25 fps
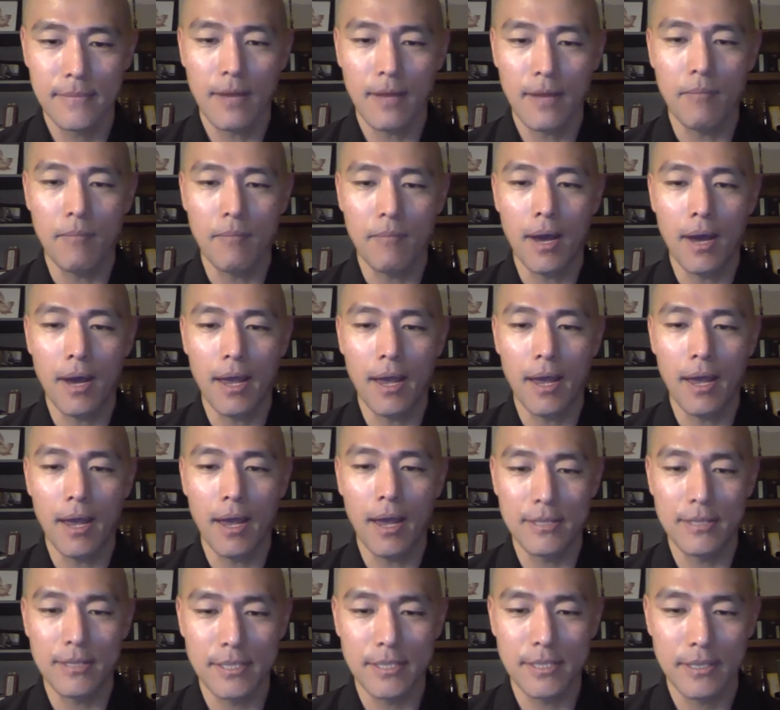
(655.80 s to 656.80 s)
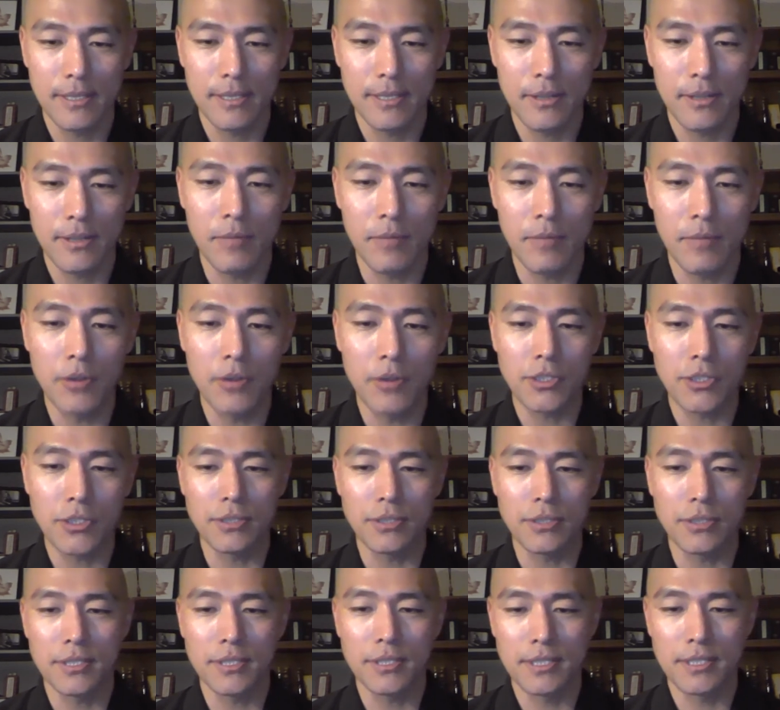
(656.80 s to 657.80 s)
A mind,
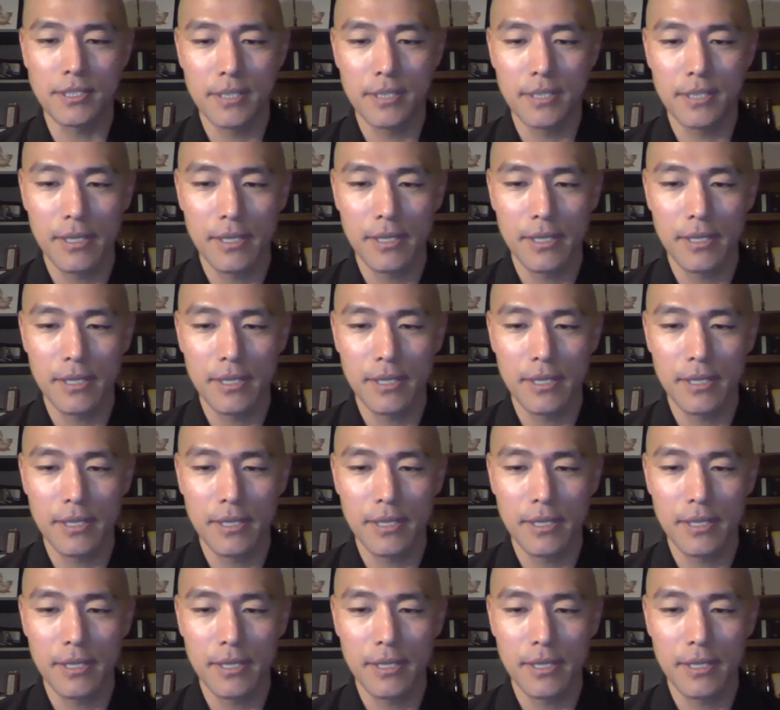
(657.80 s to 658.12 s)
emotions,